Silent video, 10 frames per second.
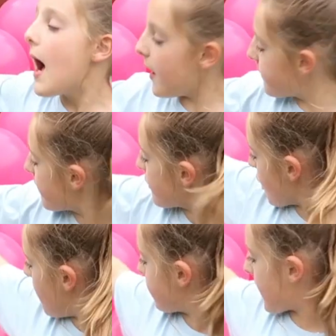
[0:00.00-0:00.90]
head to the
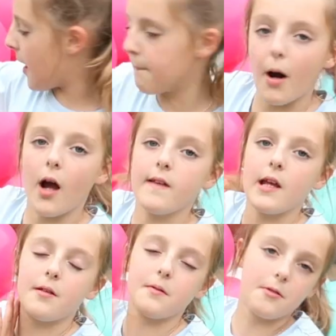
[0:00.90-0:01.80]
shops and buy
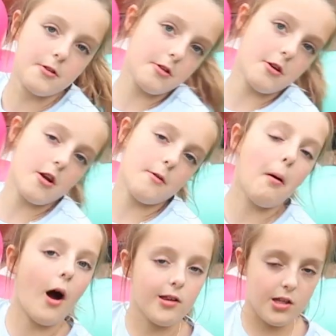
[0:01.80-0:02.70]
these Zuru
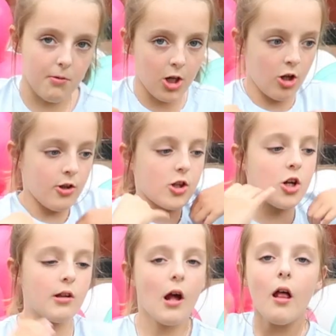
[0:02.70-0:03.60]
party balloons
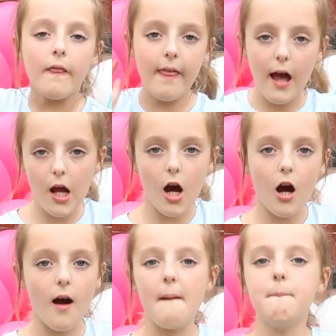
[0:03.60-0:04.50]
because they
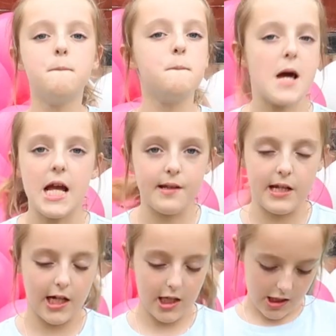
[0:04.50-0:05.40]
are
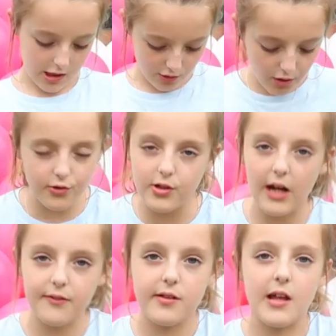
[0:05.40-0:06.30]
amazing. And I would also
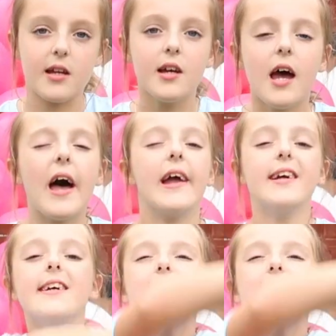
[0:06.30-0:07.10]
have to say, a